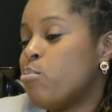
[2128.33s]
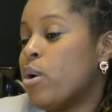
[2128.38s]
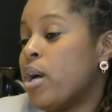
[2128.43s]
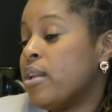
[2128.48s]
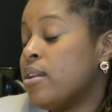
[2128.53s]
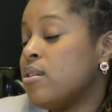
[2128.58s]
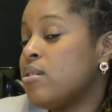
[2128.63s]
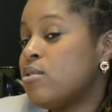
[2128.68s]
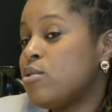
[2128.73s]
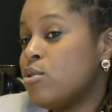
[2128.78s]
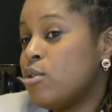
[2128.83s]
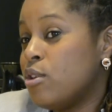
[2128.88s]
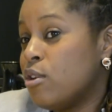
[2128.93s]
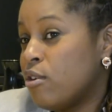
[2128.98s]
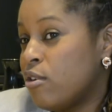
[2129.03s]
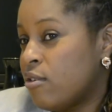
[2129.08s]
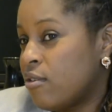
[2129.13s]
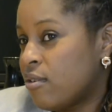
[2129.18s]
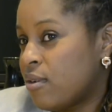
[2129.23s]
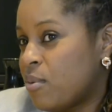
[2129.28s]
But to
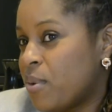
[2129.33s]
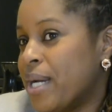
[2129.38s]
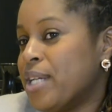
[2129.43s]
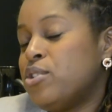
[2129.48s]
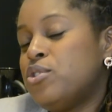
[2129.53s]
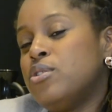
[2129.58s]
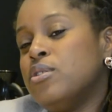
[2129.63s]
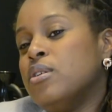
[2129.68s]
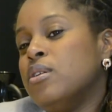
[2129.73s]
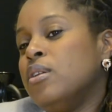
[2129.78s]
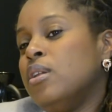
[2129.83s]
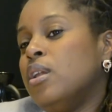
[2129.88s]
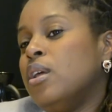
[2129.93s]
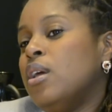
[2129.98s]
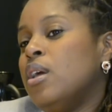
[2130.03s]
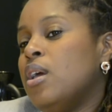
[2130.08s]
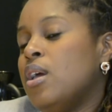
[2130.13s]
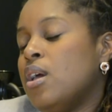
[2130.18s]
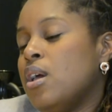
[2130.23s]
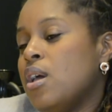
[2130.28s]
your question,
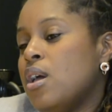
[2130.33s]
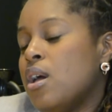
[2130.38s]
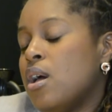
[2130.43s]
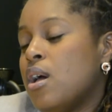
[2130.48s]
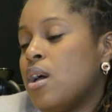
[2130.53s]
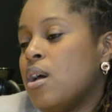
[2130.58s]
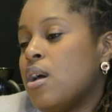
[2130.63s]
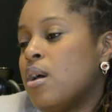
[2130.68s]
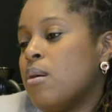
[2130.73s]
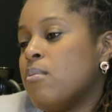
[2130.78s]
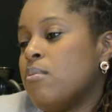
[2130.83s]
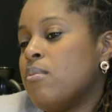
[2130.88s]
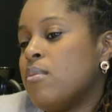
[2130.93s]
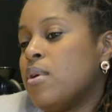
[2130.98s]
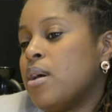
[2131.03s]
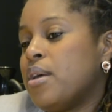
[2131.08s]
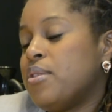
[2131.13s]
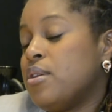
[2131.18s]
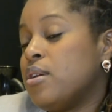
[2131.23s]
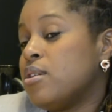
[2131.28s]

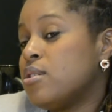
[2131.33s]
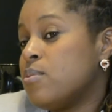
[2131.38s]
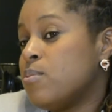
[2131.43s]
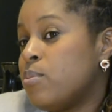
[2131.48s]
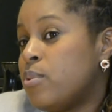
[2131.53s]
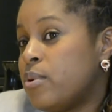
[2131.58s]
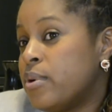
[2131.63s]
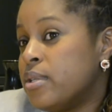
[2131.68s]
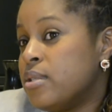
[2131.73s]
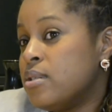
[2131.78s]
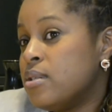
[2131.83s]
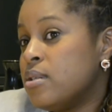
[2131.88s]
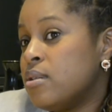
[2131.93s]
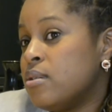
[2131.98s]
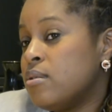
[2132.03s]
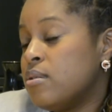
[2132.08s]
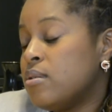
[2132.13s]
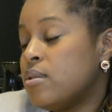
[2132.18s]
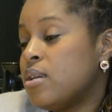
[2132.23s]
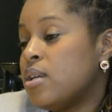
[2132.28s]
I think it's important,
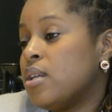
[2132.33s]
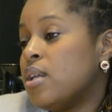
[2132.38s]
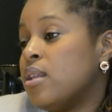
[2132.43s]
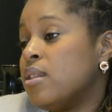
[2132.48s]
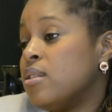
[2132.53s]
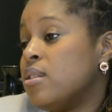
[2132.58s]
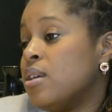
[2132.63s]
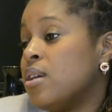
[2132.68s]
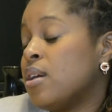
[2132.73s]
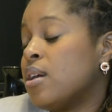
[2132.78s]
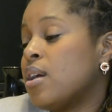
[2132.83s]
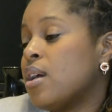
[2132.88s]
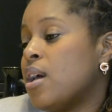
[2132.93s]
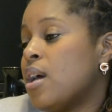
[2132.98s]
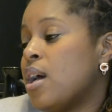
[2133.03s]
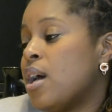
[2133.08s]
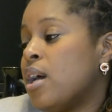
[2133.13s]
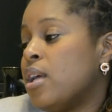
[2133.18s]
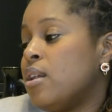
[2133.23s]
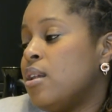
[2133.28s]
and I think
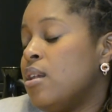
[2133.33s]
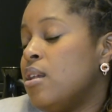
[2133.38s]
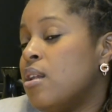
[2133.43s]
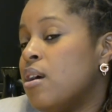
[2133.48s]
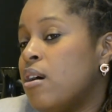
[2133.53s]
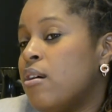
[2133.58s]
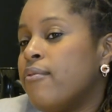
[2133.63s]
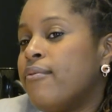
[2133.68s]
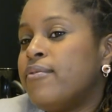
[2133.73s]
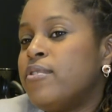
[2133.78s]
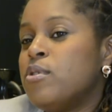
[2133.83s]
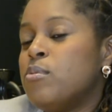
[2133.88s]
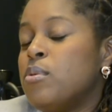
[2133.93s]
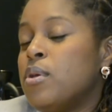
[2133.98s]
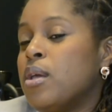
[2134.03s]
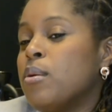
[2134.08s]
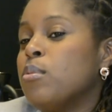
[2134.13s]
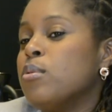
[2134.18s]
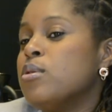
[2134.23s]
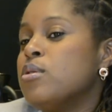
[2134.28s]
I'd love to be
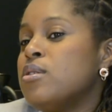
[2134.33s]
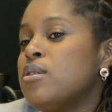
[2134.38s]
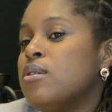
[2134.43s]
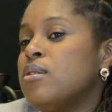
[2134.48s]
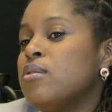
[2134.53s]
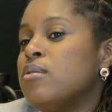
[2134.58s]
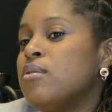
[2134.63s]
able to